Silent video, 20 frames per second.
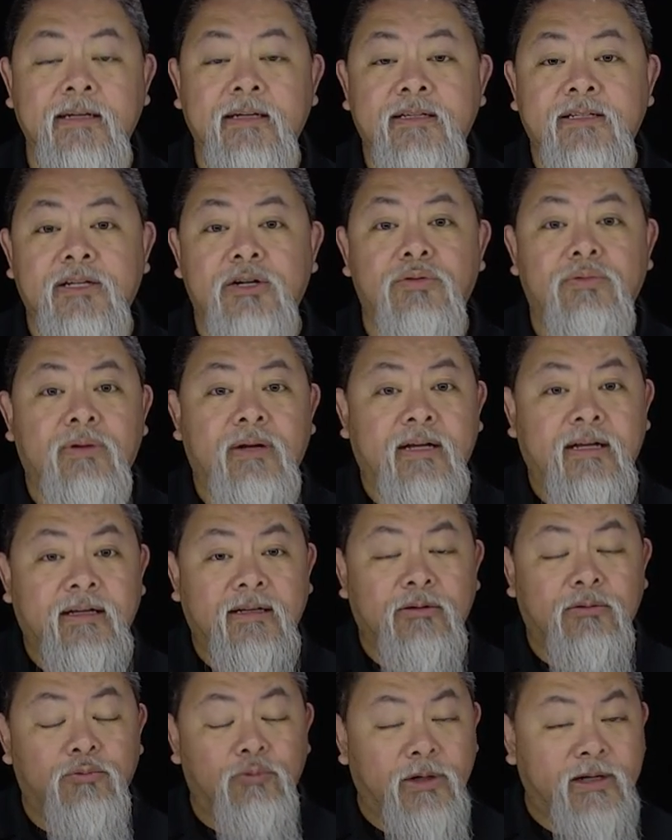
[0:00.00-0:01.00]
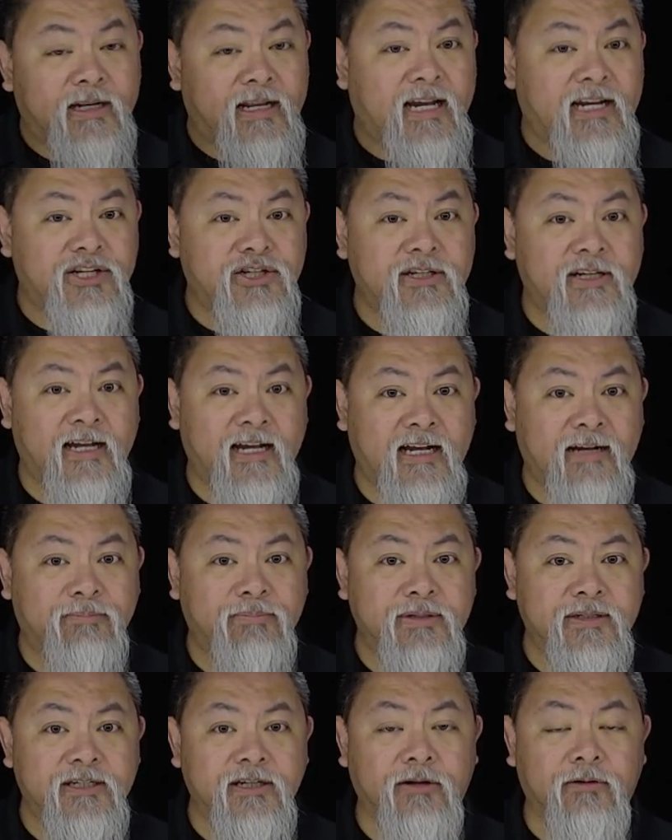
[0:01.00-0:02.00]
So what actually
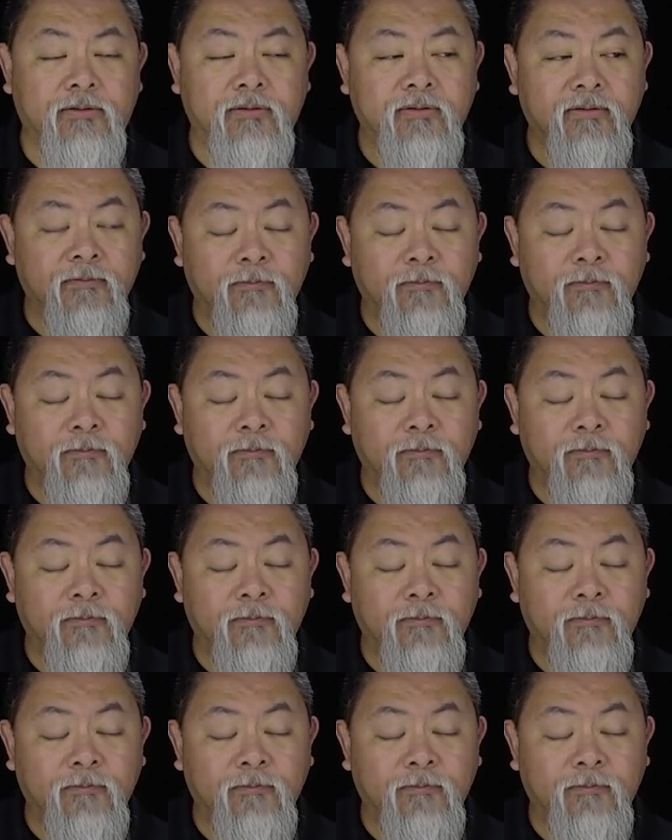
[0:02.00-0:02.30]
happens here